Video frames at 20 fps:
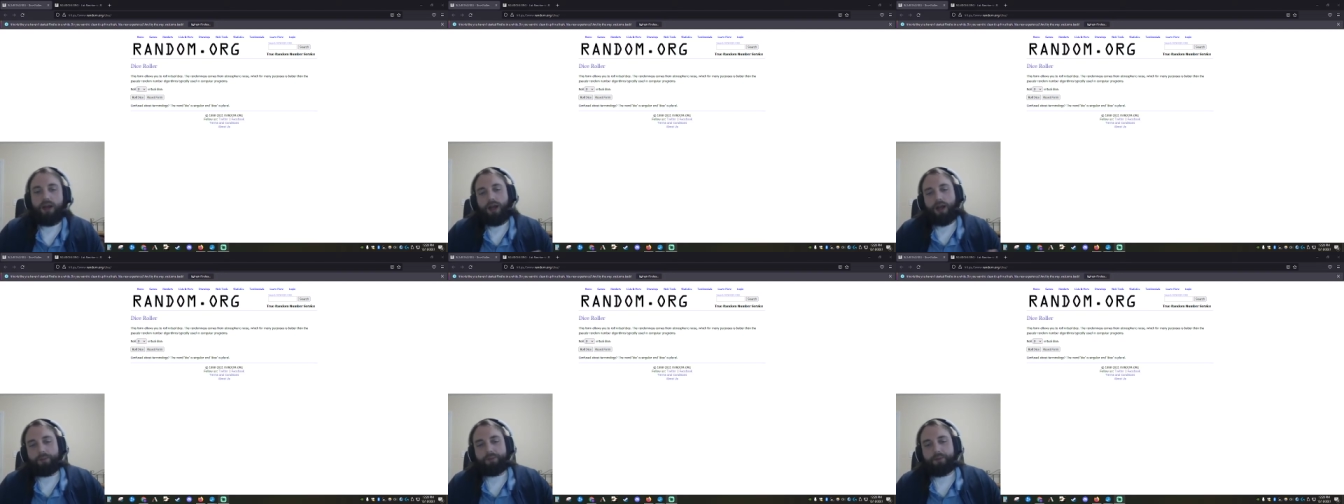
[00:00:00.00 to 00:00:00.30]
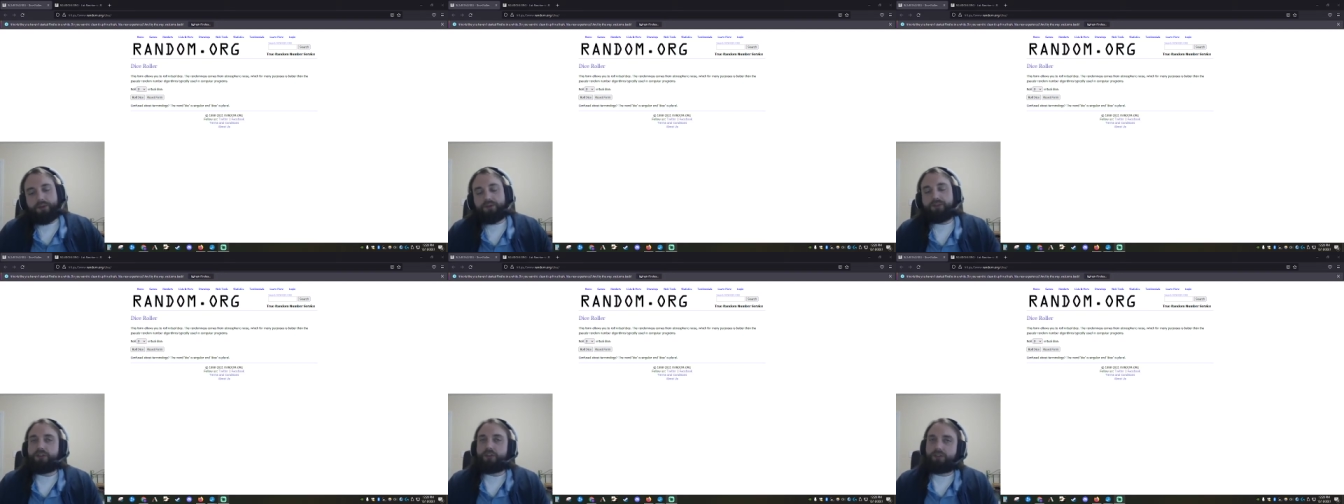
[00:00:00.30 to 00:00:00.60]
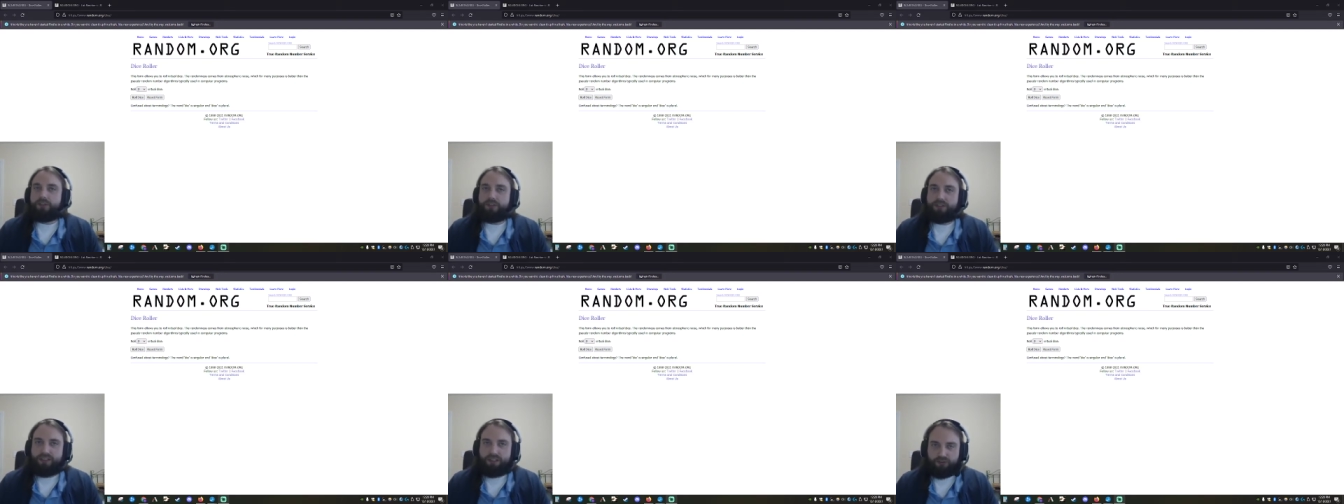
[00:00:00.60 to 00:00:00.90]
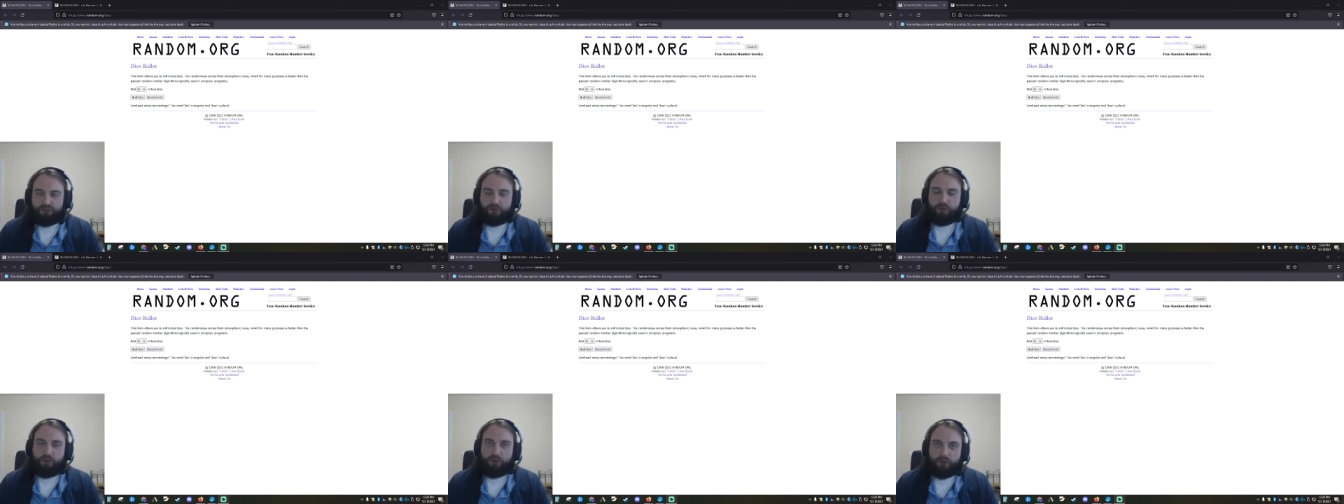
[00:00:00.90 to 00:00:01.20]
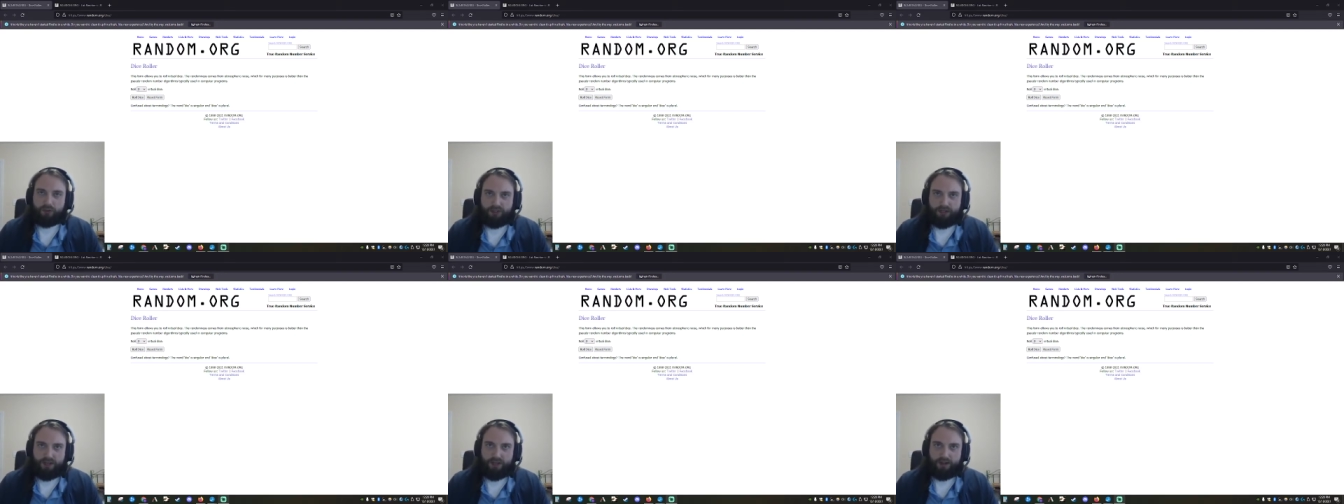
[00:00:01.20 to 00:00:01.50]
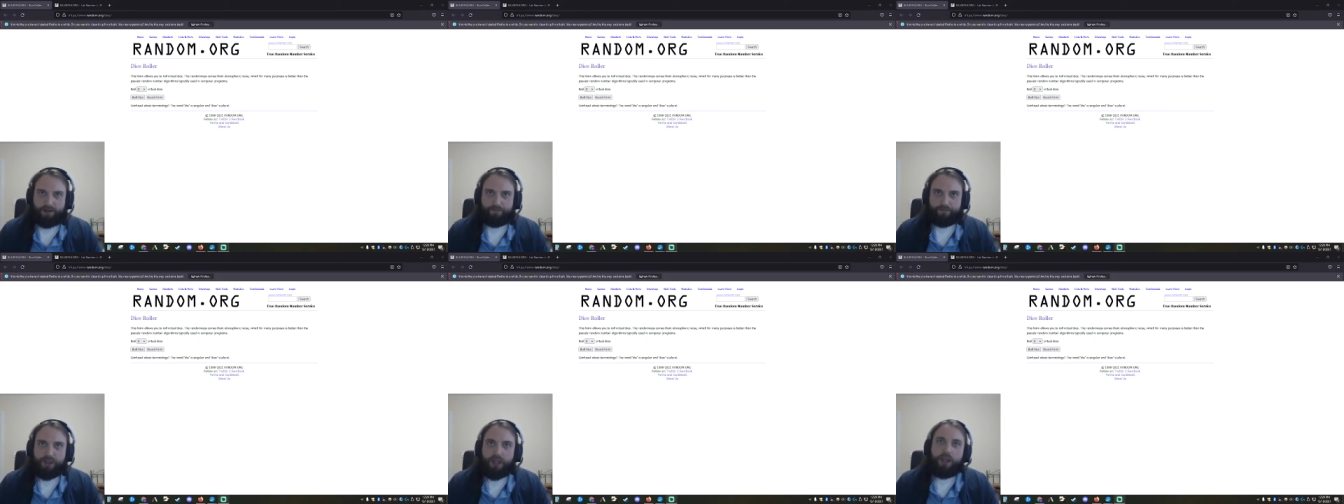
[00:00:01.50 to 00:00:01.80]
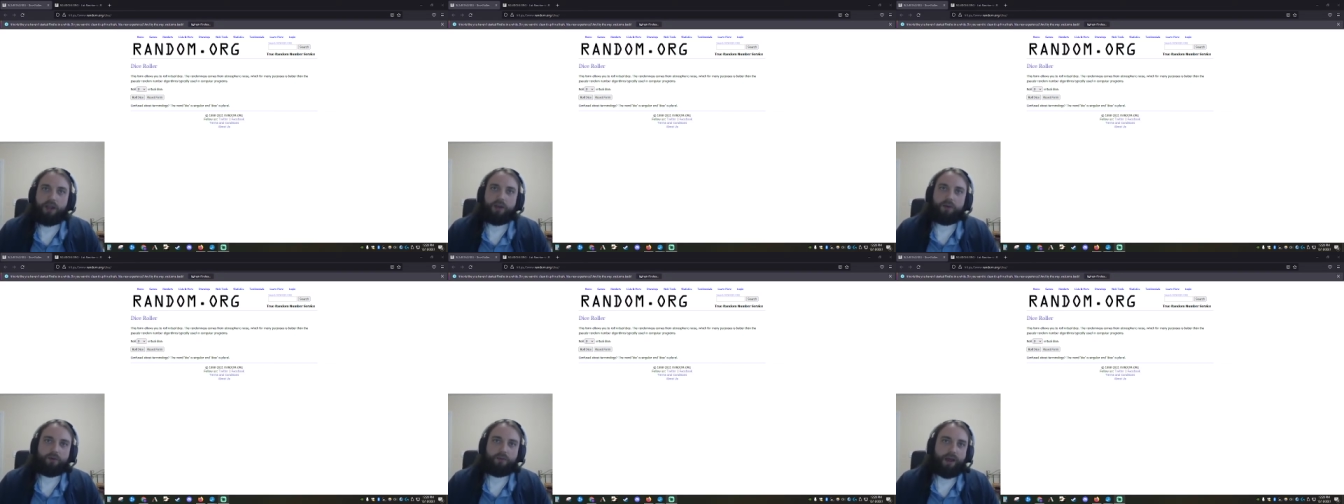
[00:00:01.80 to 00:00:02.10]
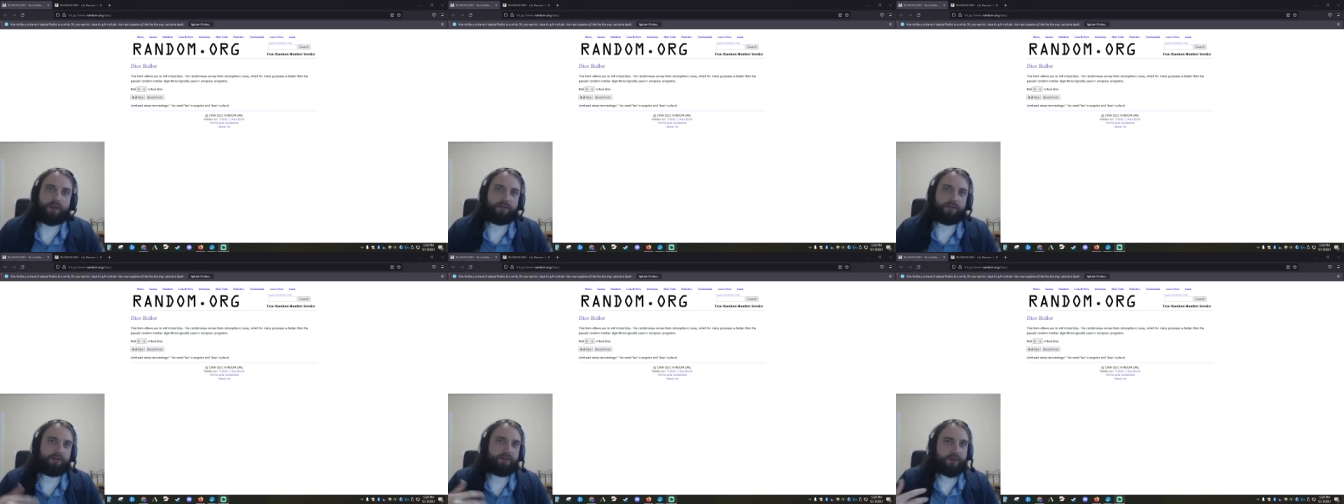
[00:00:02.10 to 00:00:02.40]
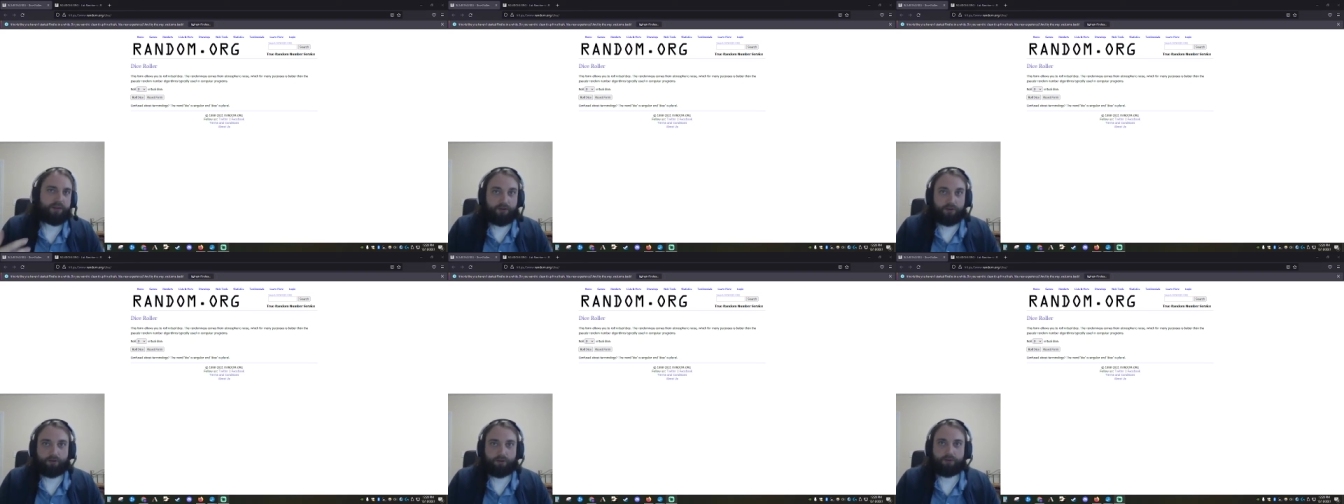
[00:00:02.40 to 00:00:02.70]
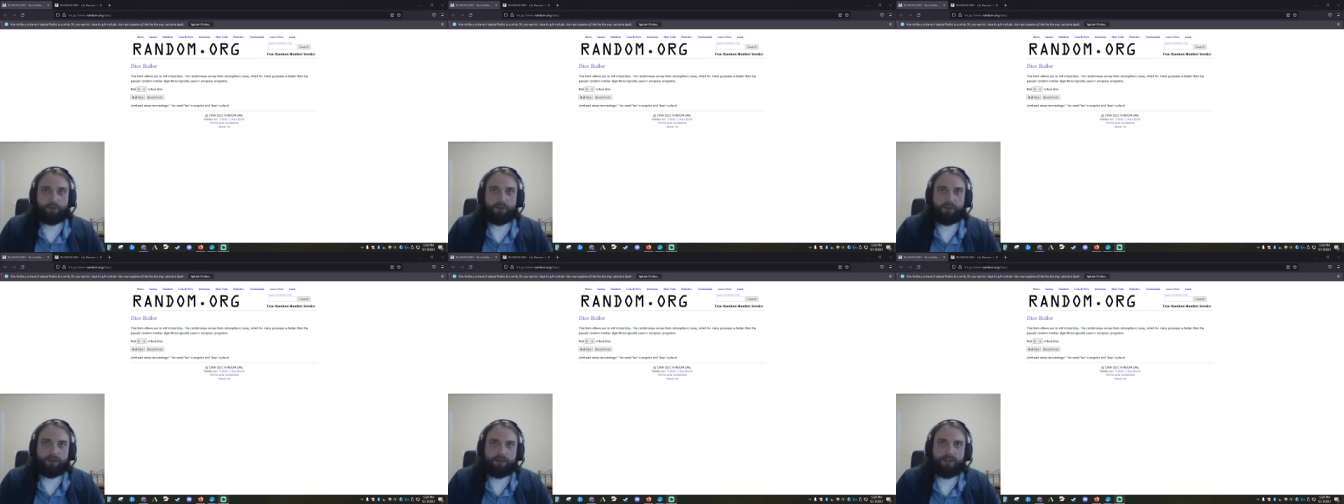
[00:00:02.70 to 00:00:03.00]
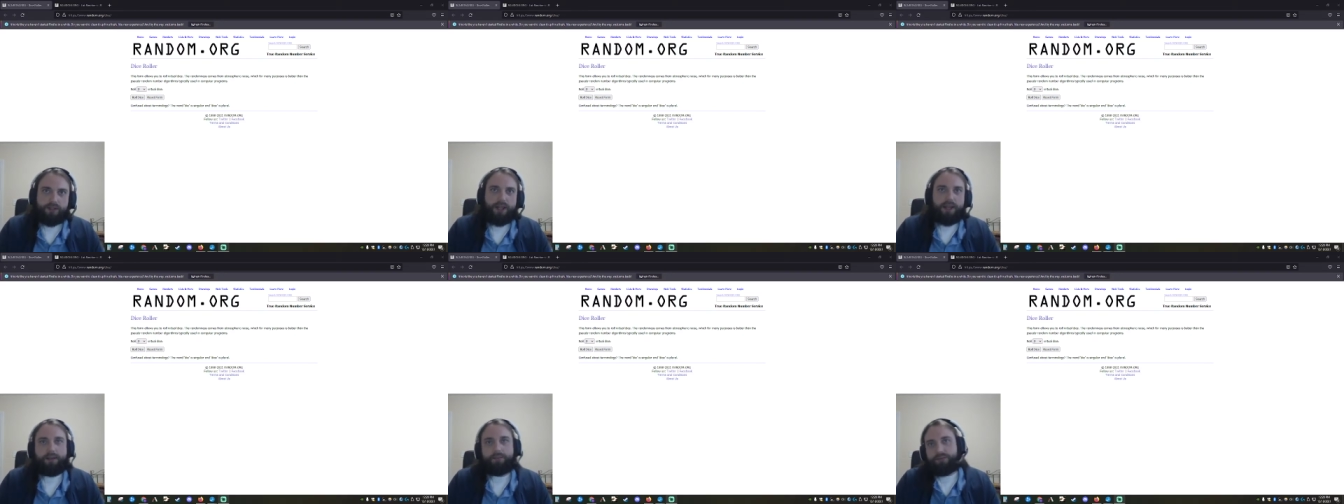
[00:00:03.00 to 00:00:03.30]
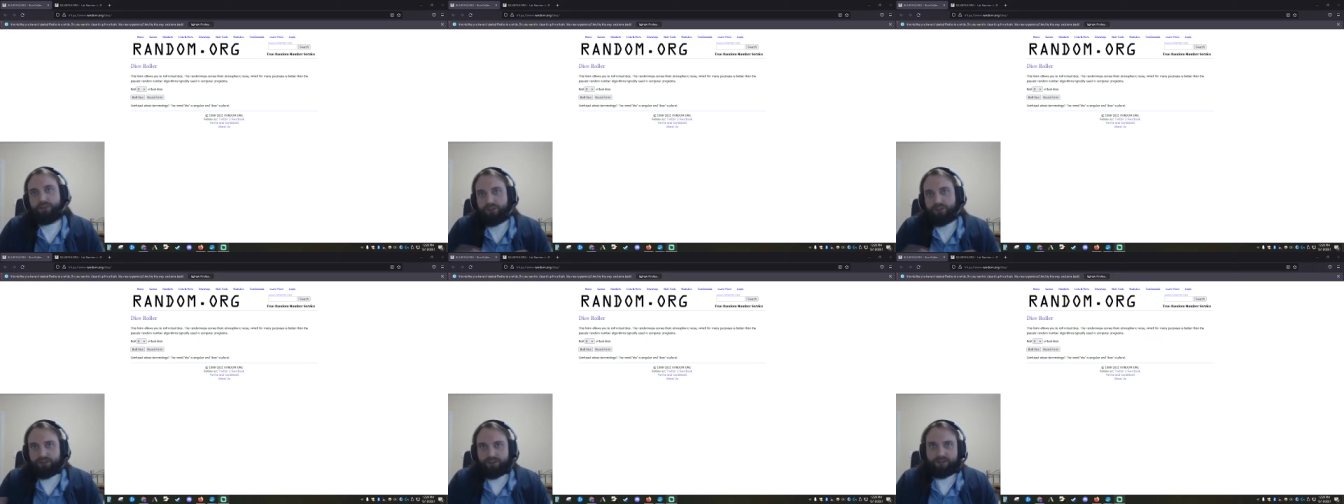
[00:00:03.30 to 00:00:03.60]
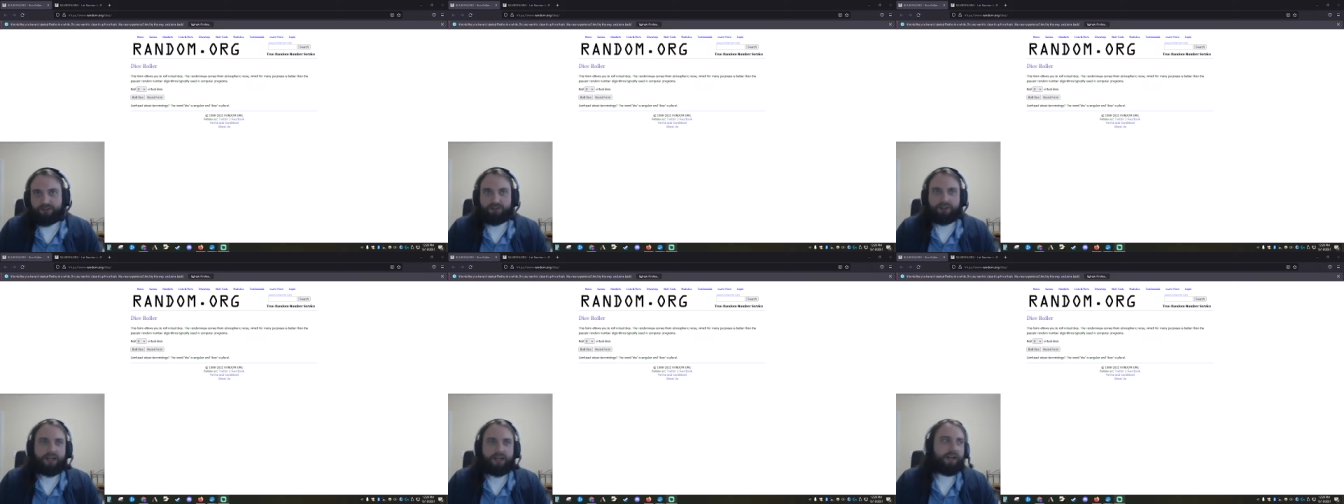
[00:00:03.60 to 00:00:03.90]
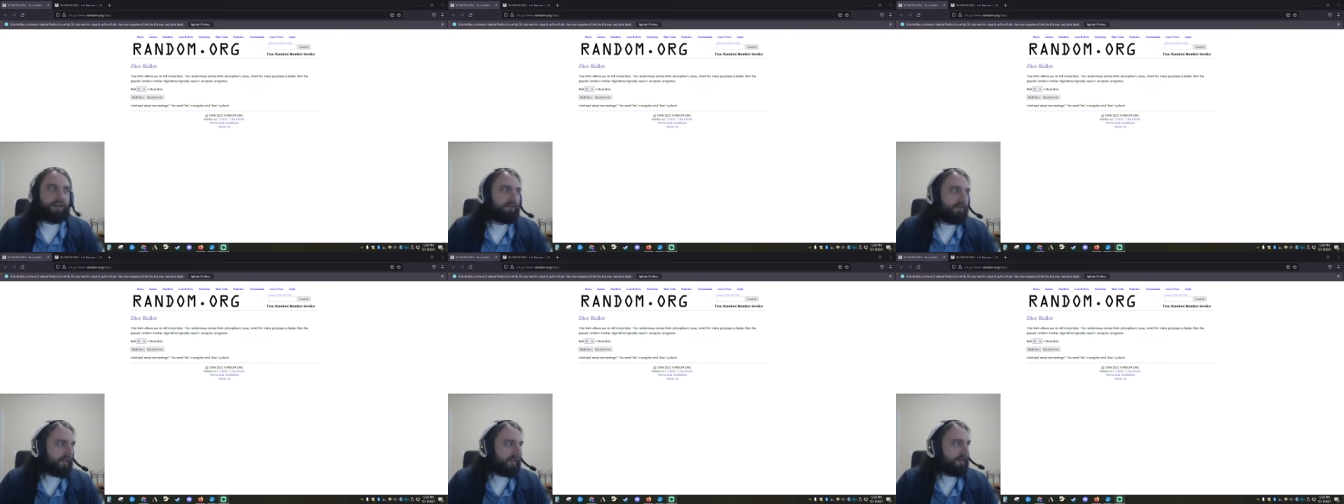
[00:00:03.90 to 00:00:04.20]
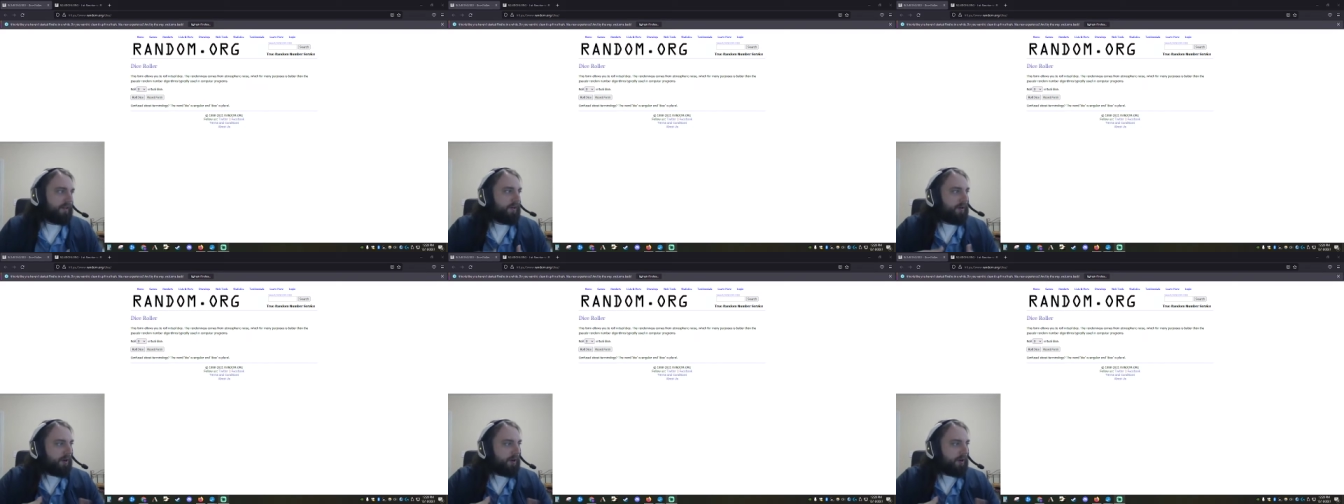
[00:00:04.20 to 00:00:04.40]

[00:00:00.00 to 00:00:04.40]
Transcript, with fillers: I'm using your Discord name rather than your real name, just as a kind of like a,